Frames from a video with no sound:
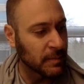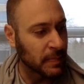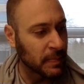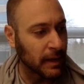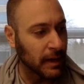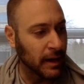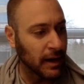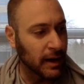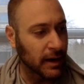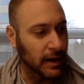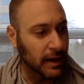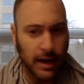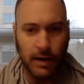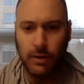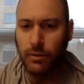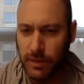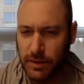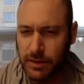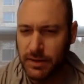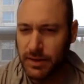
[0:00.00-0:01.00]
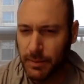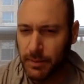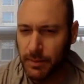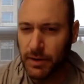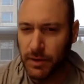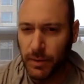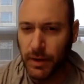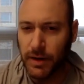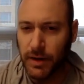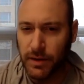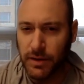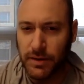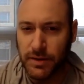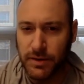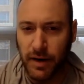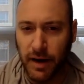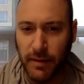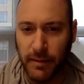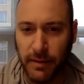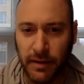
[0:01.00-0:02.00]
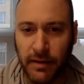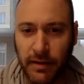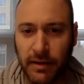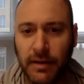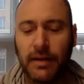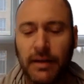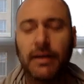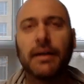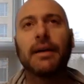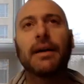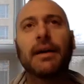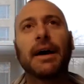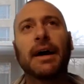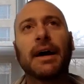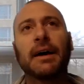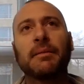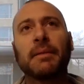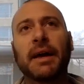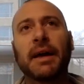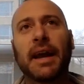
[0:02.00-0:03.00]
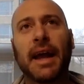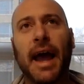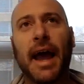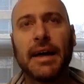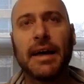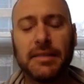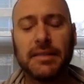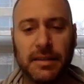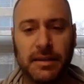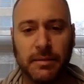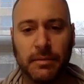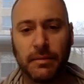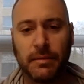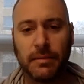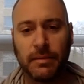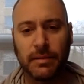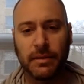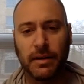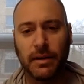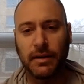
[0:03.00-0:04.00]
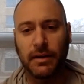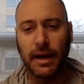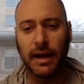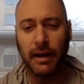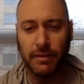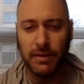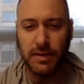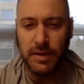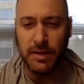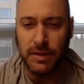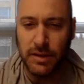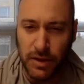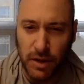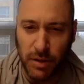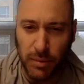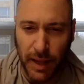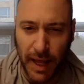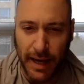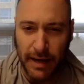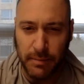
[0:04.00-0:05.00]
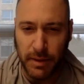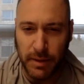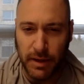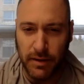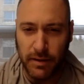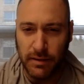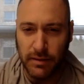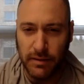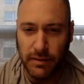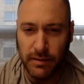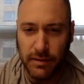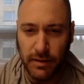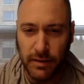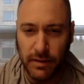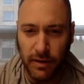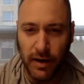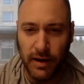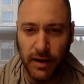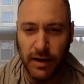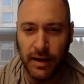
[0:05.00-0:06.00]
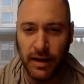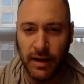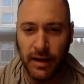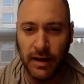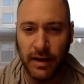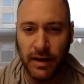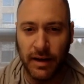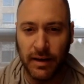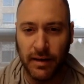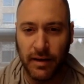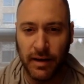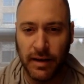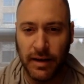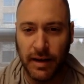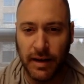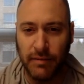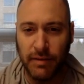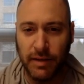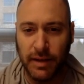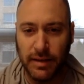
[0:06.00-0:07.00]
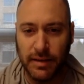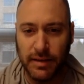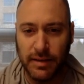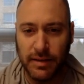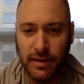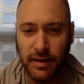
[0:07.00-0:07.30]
kind of similar to what you're describing. And I asked him, "Okay, have you seen the show Black Mirror on Netflix?"